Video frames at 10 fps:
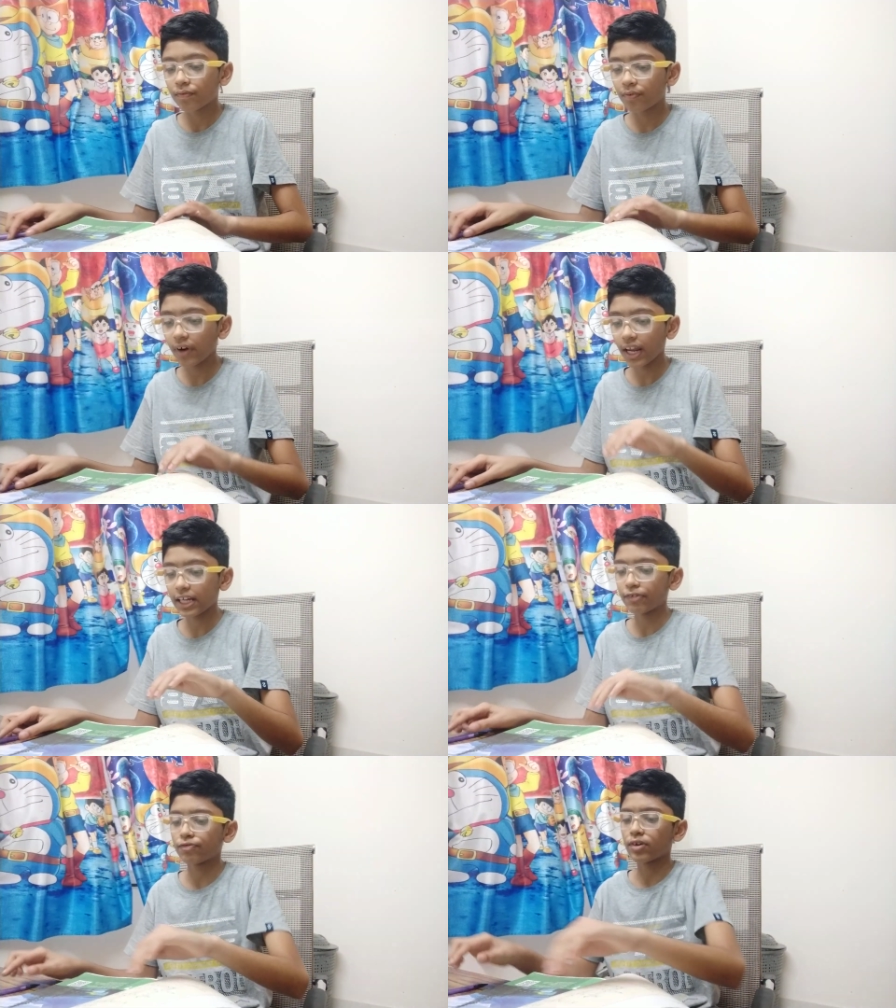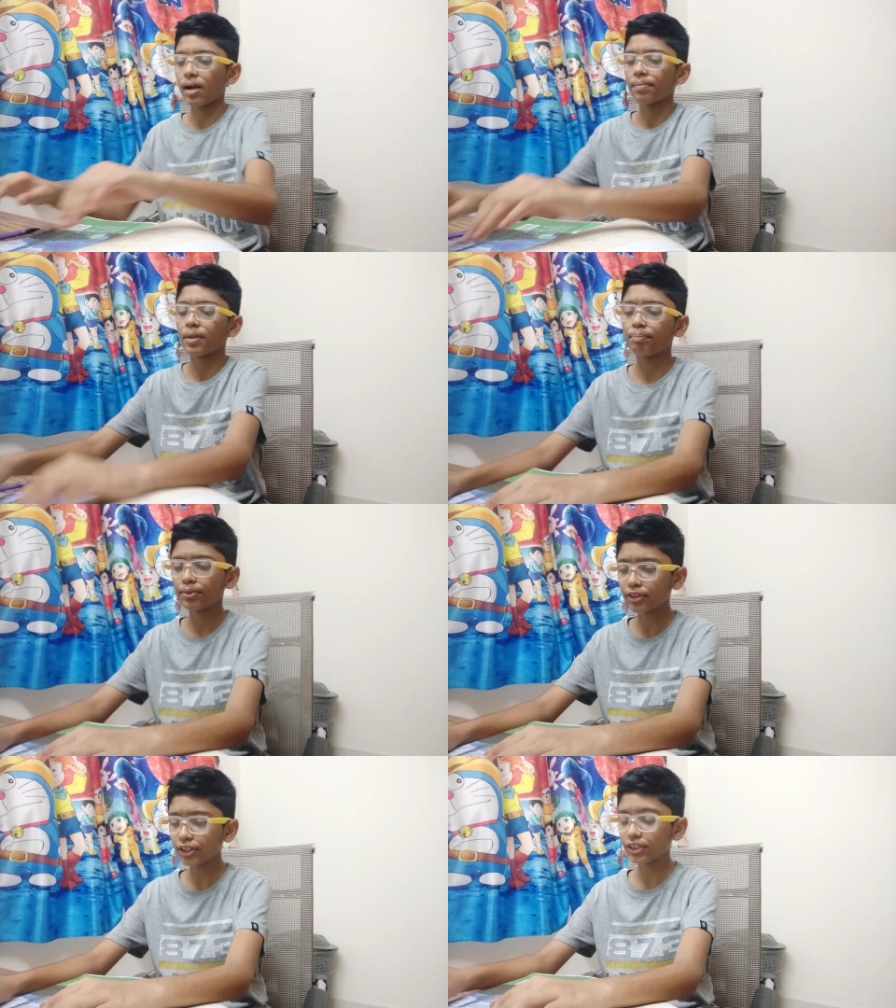Free from the
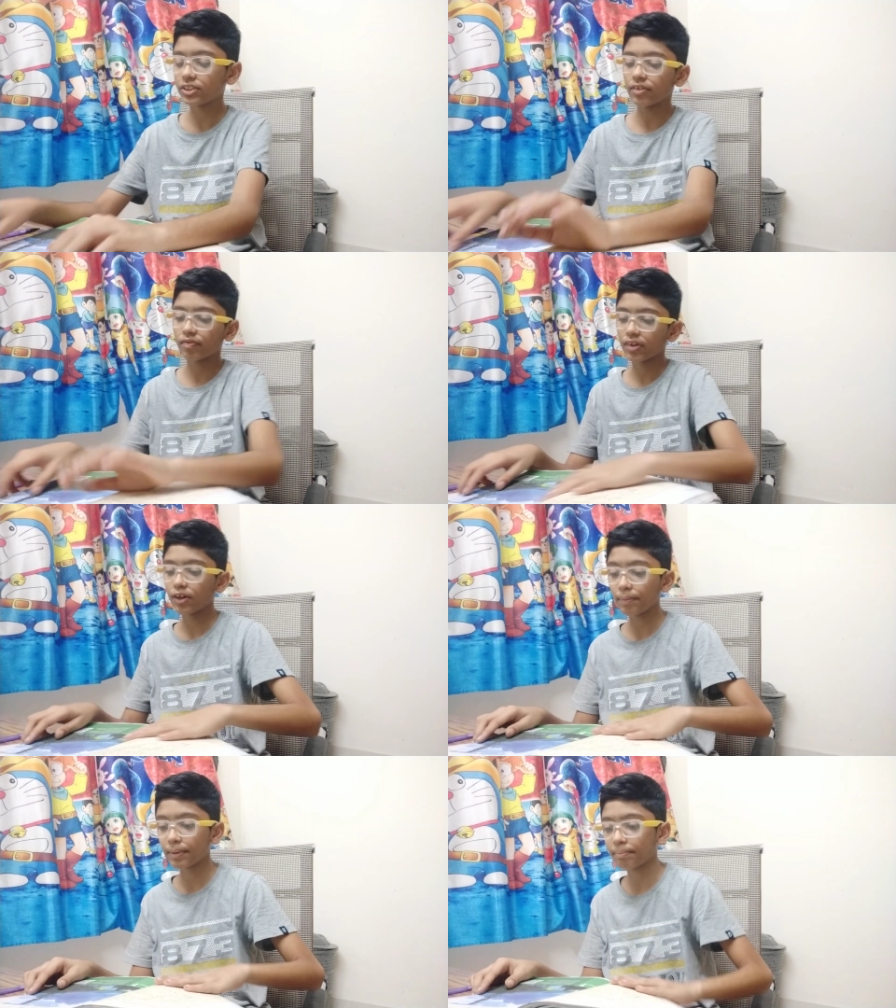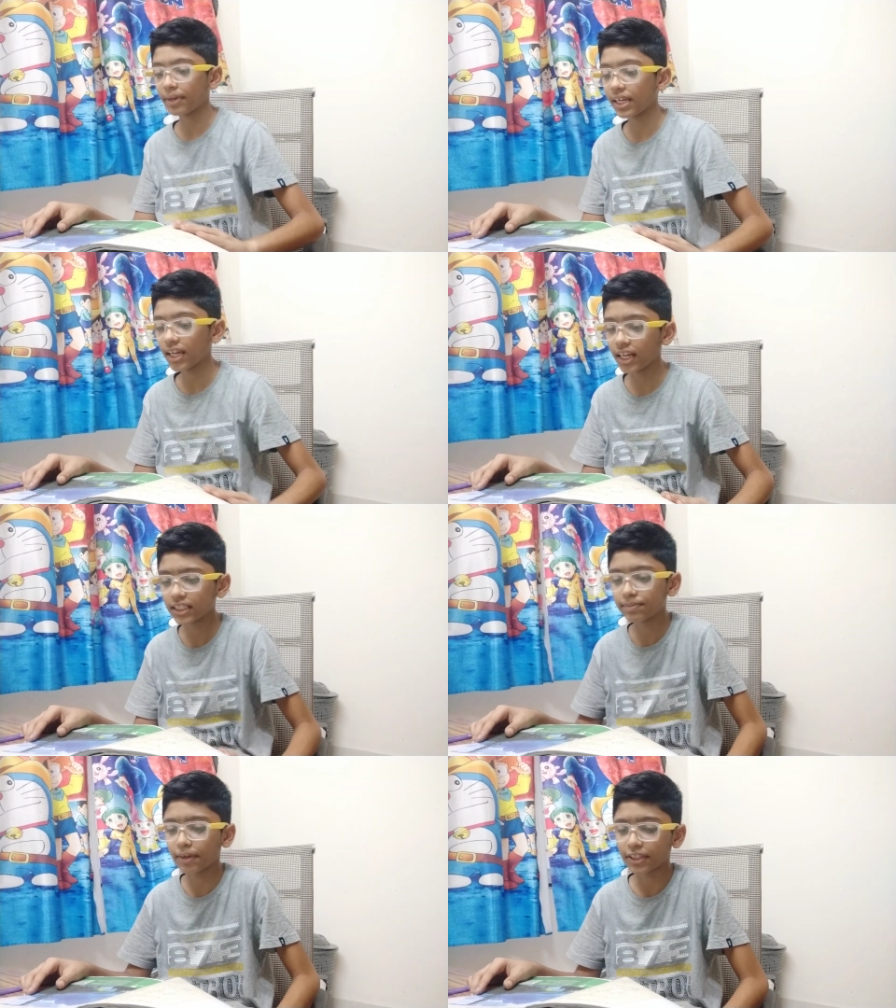burden of human
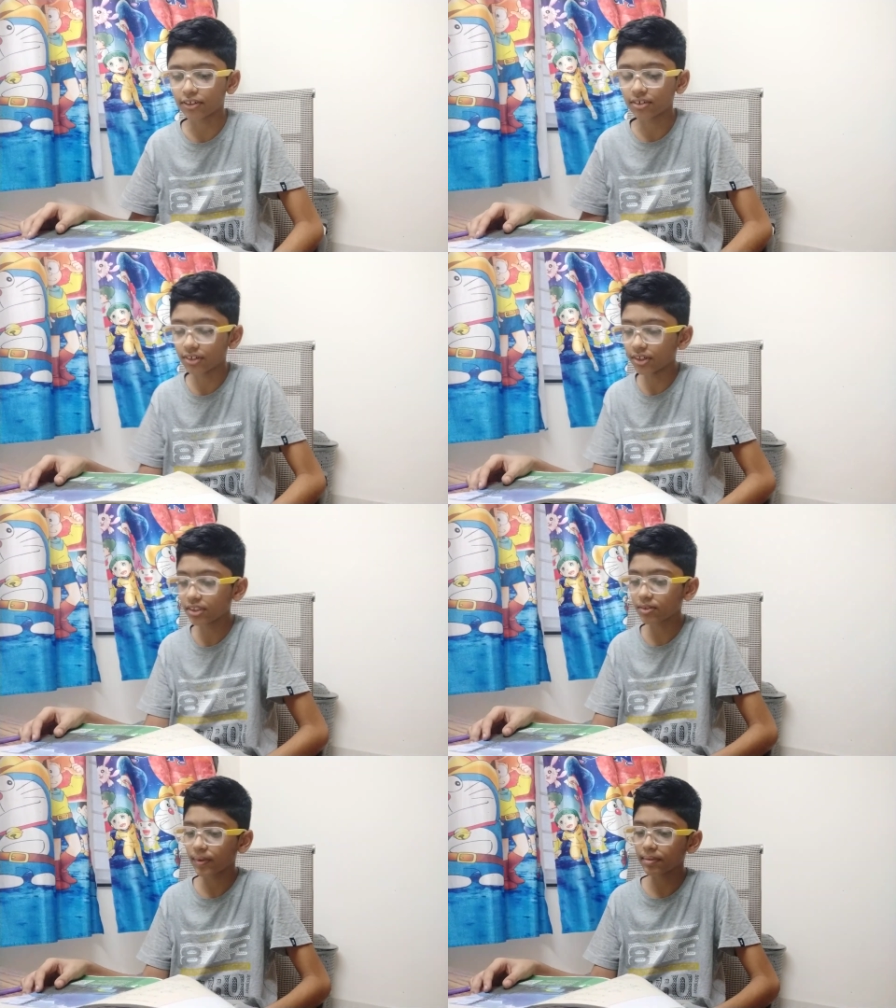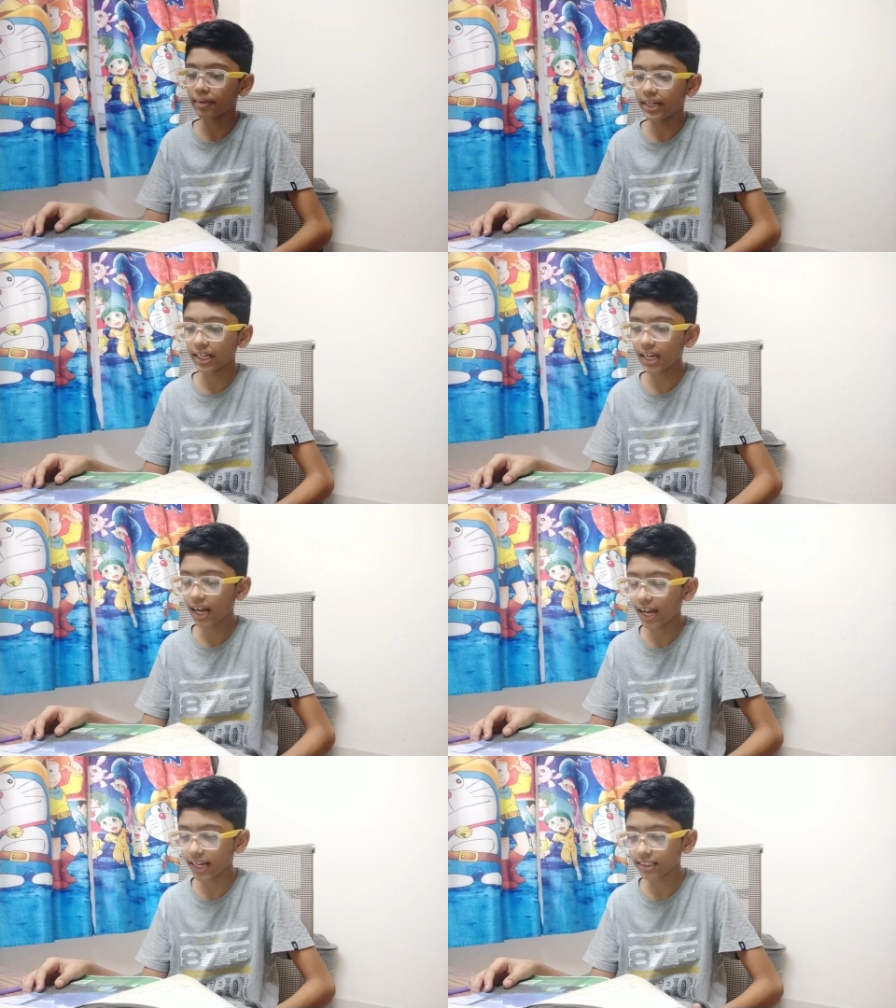beings made the earth with many
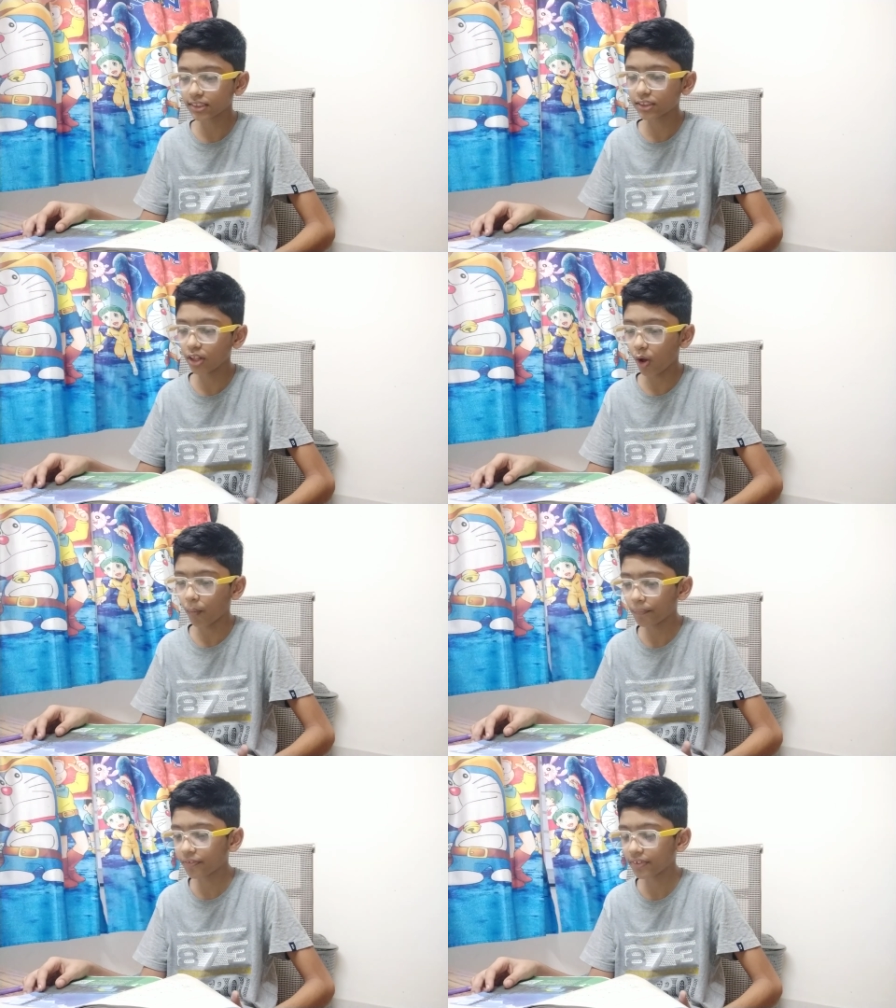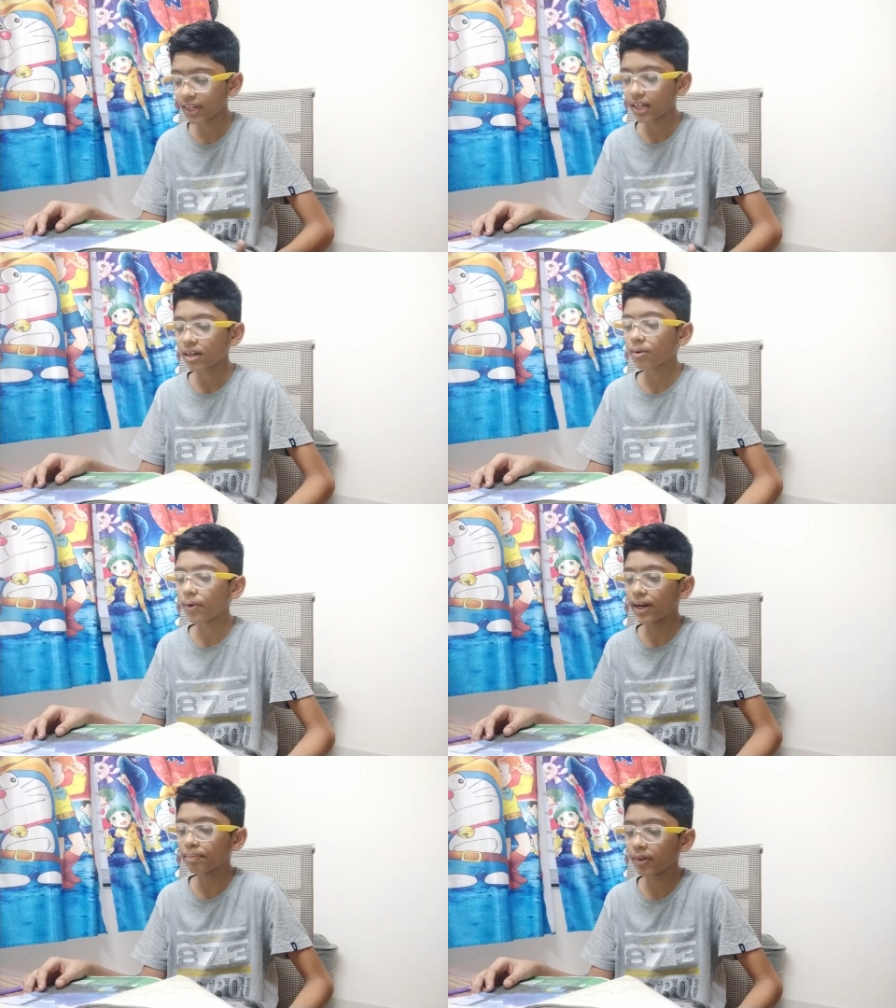heights, slopes,
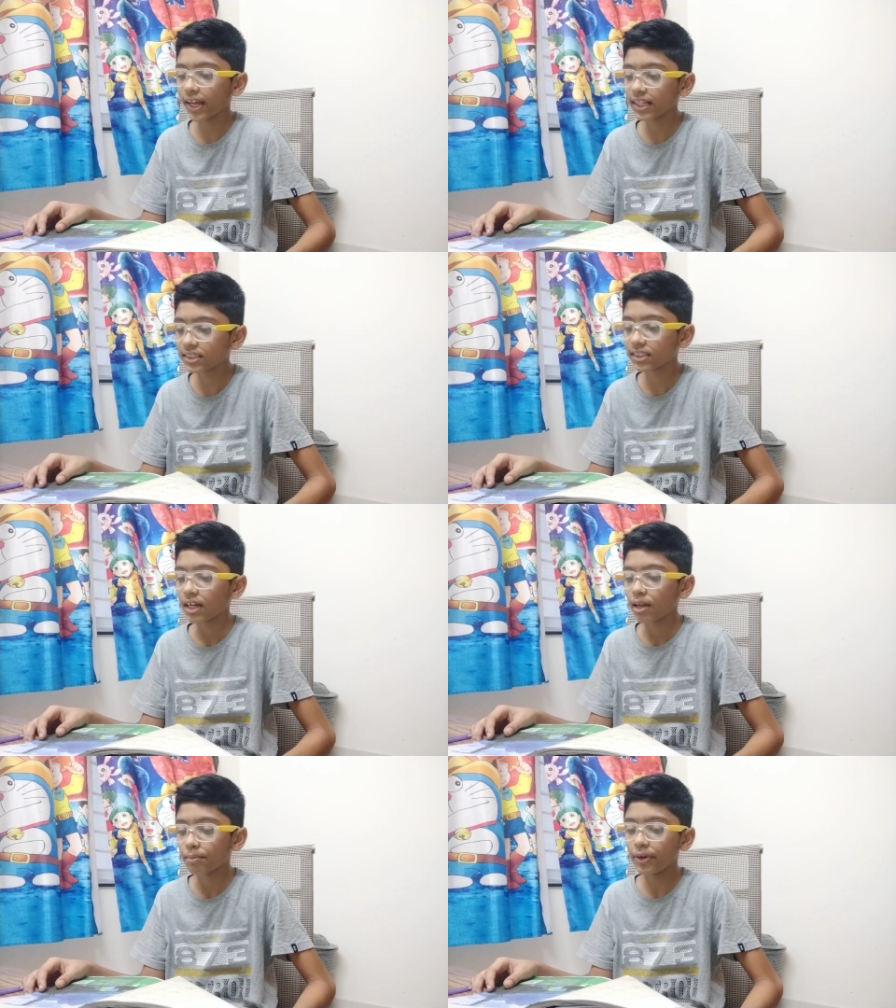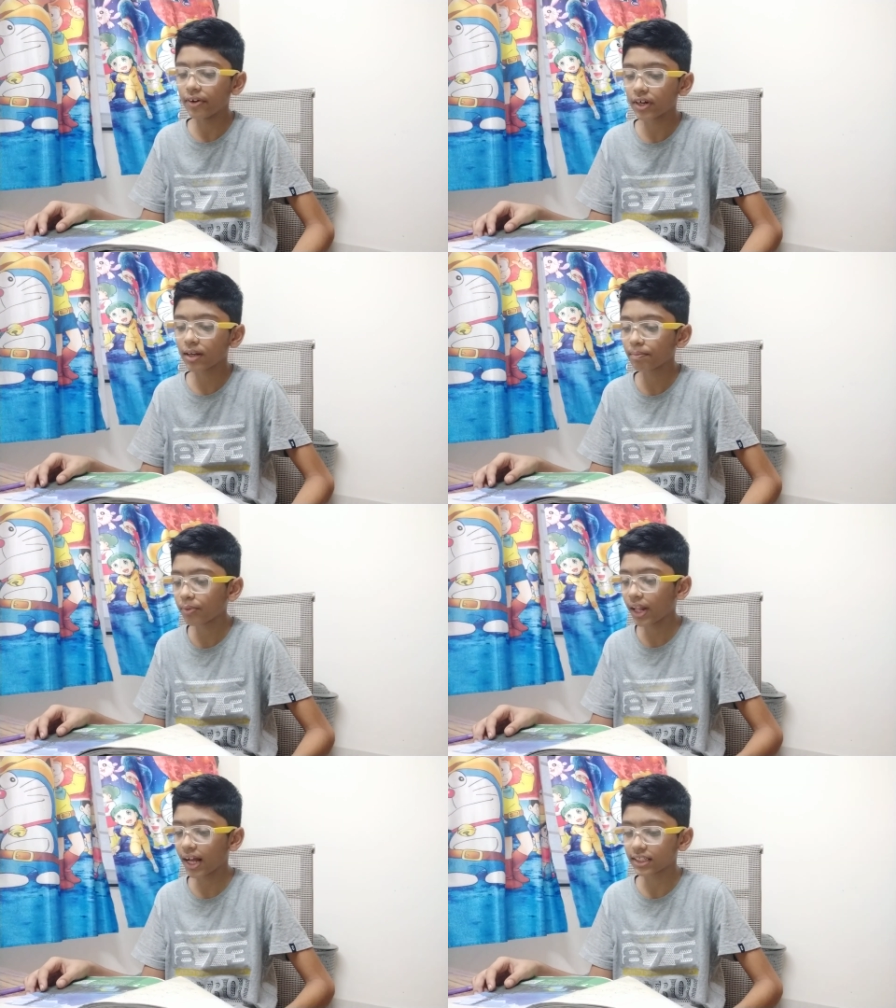great plains, bearing
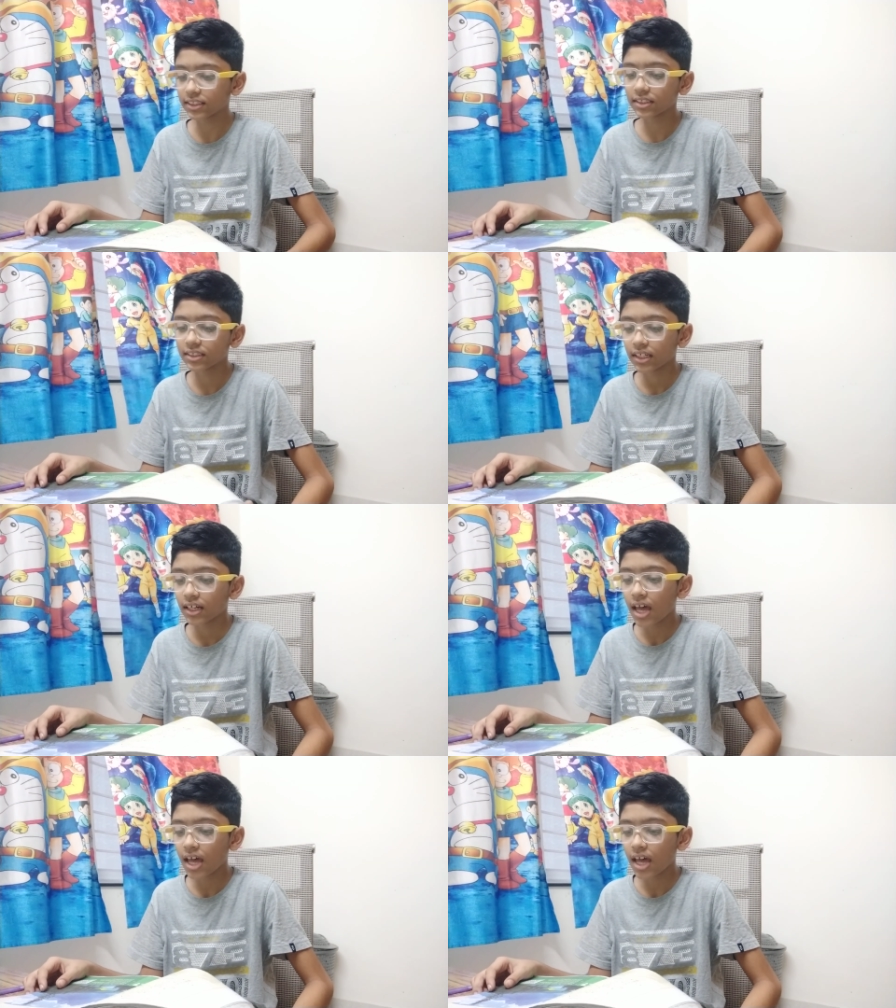plants,